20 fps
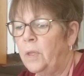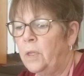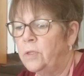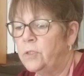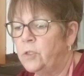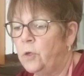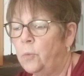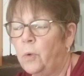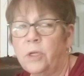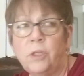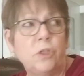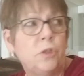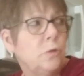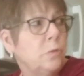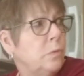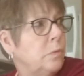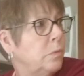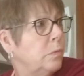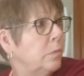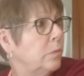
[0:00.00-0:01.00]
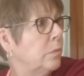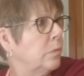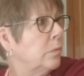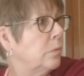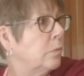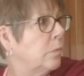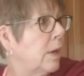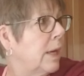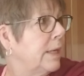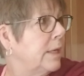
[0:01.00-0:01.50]
So what you
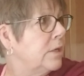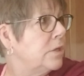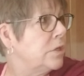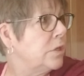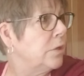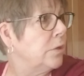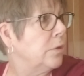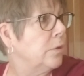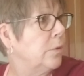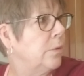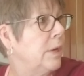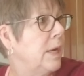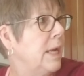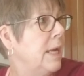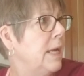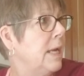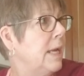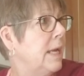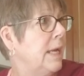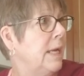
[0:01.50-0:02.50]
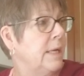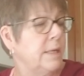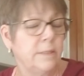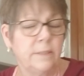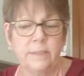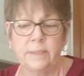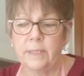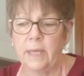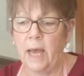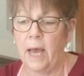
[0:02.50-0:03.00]
want to do
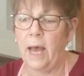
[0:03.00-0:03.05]
is